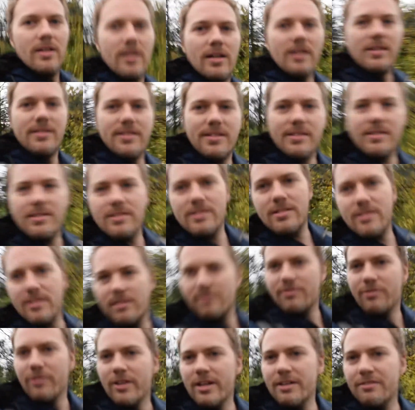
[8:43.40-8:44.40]
Is this just a
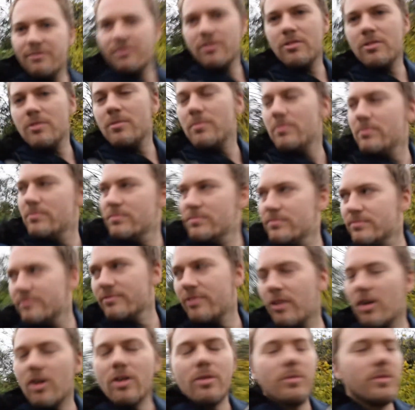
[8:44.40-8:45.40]
freeform vlog? Yep.